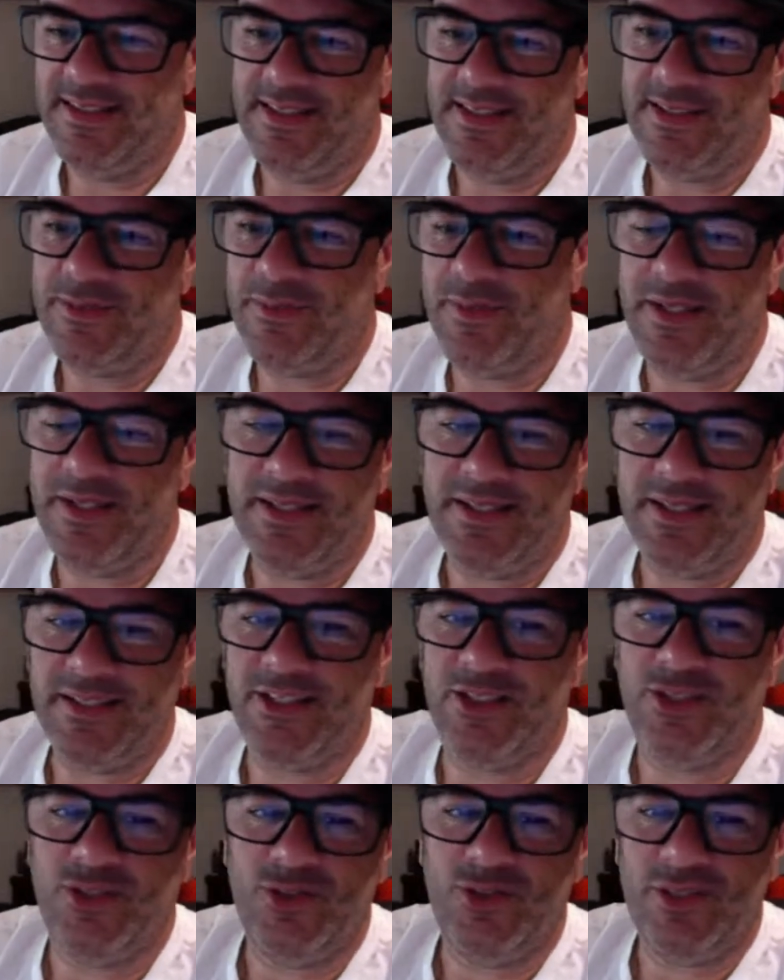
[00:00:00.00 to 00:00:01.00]
That's why you got
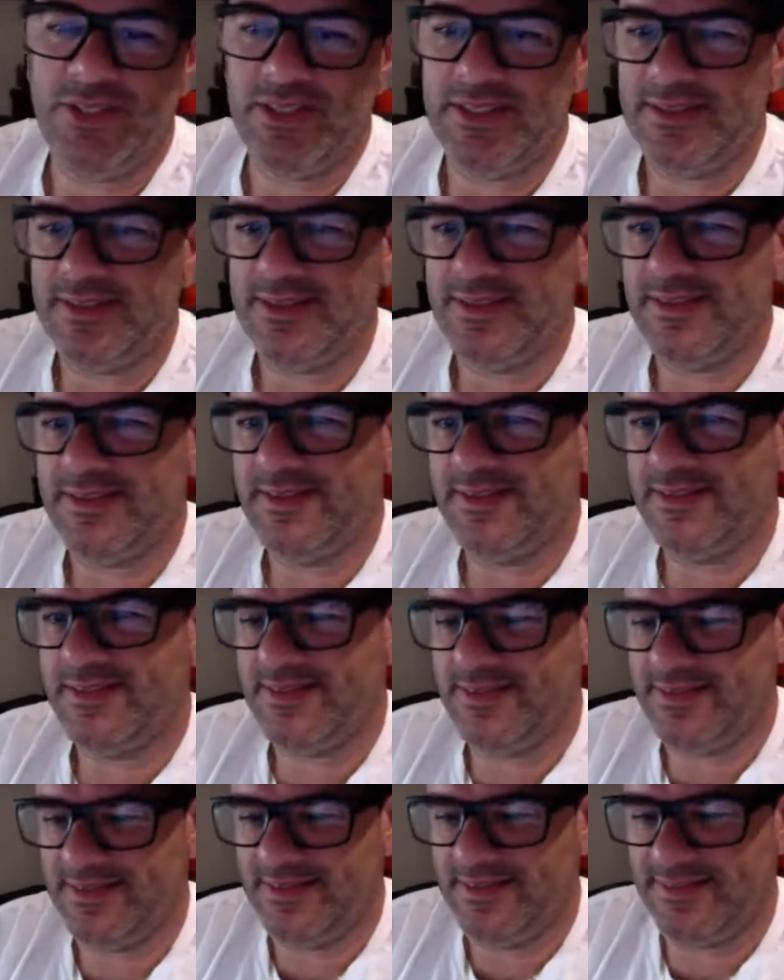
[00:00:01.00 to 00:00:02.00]
the cougar.
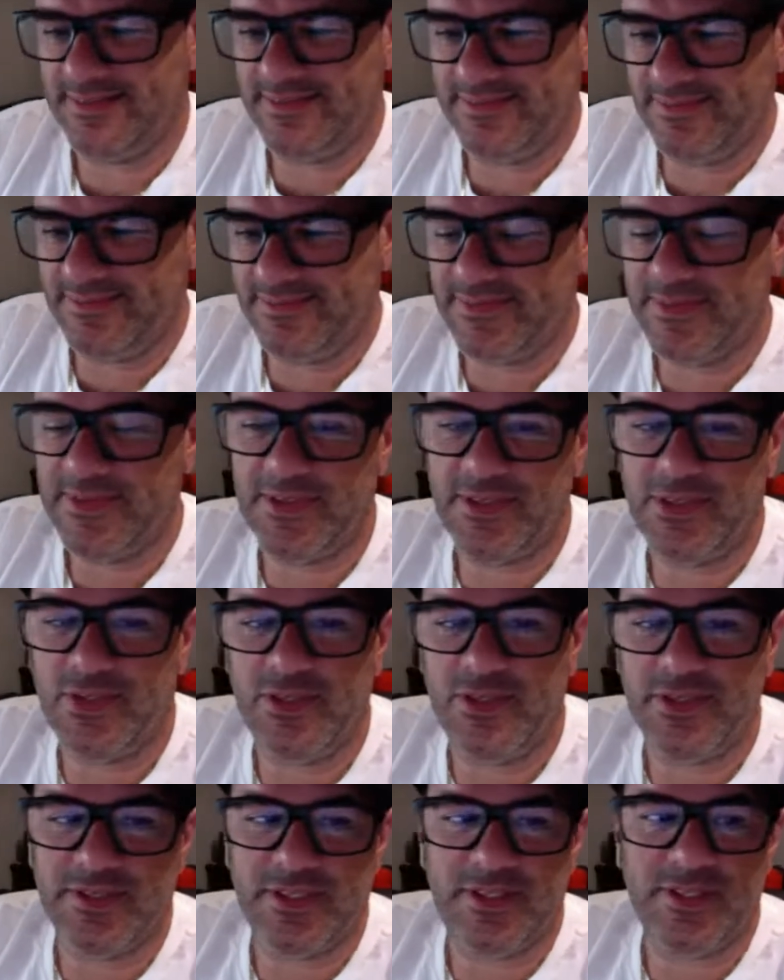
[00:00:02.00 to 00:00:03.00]

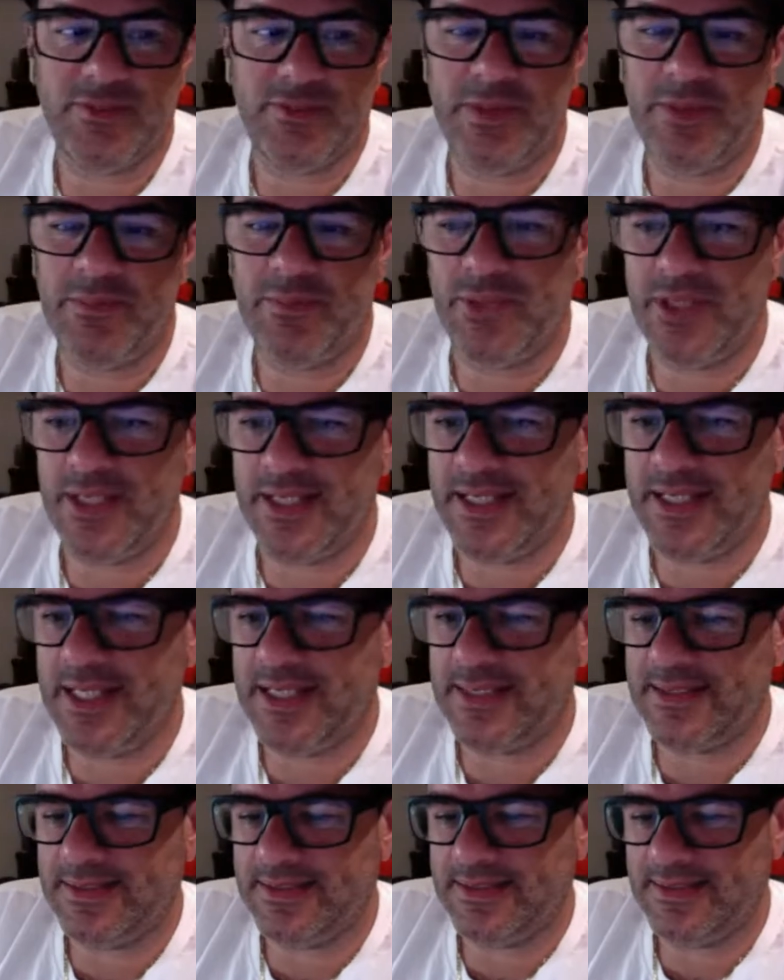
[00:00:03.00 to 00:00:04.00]
Cougars are sweet pretty
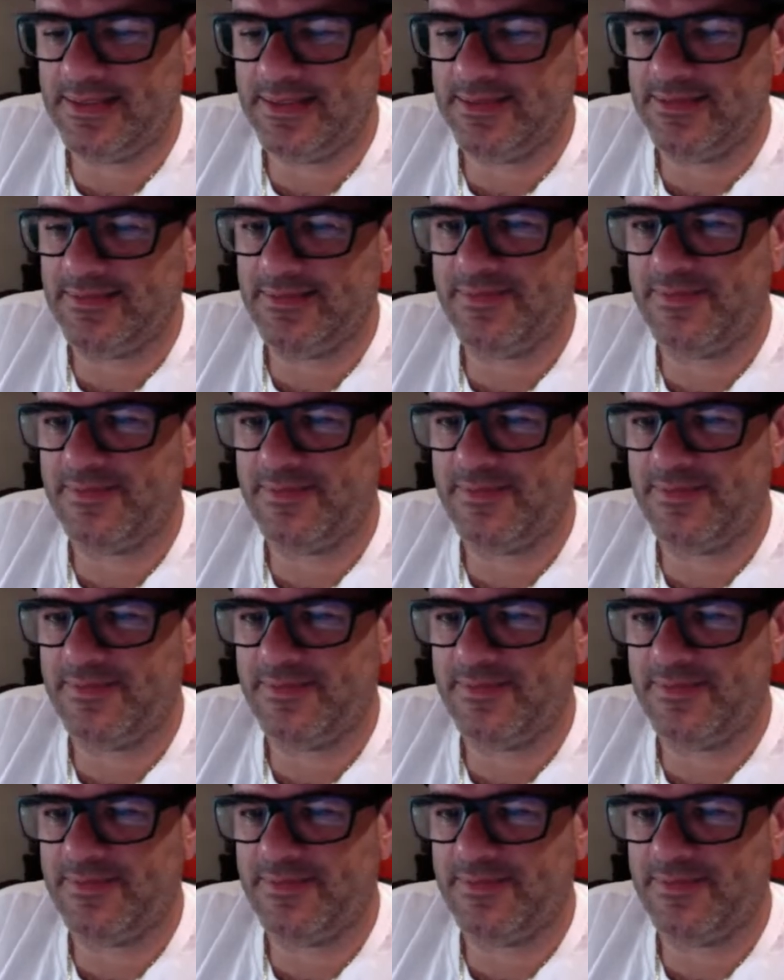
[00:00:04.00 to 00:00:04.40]
cats.